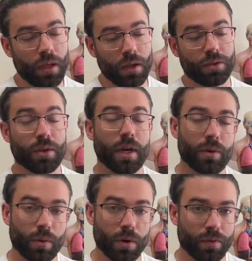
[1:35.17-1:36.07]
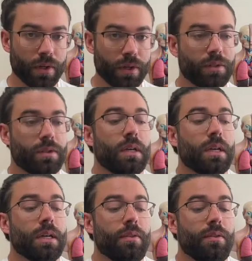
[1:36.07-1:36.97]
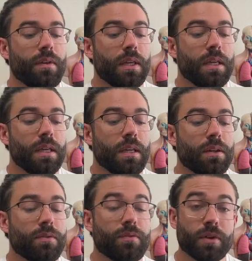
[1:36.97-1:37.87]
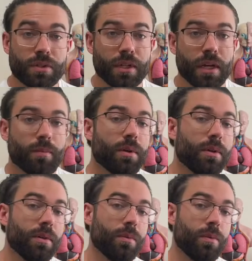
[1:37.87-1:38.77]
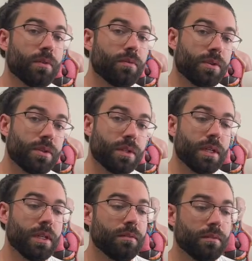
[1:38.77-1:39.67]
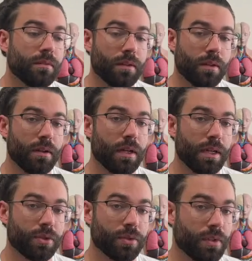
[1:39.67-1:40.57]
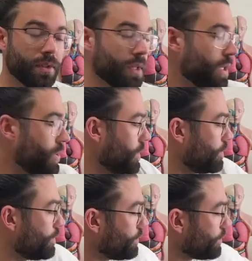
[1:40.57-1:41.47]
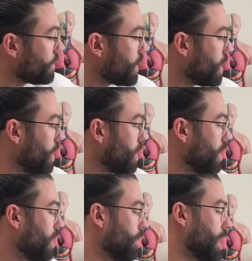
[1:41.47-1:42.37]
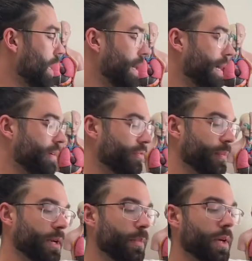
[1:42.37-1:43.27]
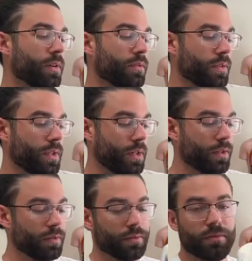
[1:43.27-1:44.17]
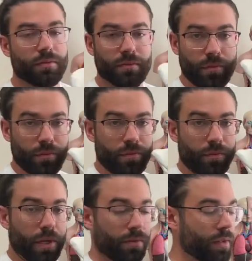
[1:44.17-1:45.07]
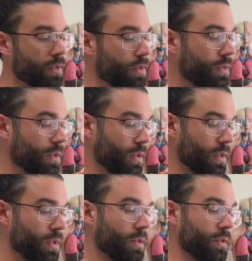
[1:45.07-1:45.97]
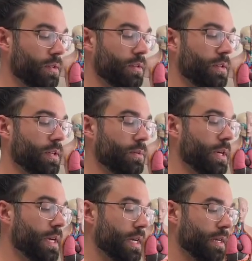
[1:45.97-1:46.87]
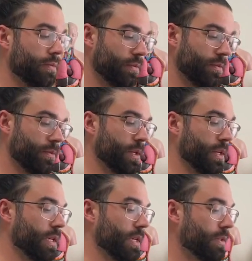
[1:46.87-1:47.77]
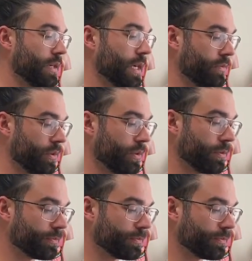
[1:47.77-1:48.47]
So how do we work on this? The first step, want versus need, initial sensation. I'm gonna half my pelvis here. Pelvis, take away half, get a nice side view.